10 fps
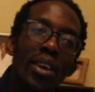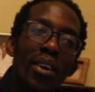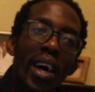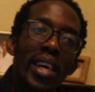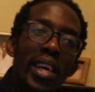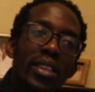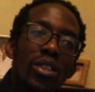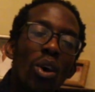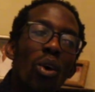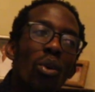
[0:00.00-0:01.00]
All right.
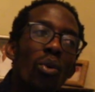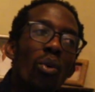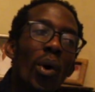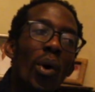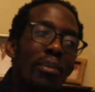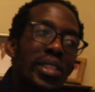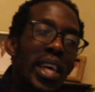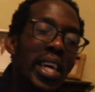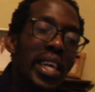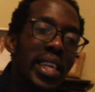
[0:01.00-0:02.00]
So what I'm saying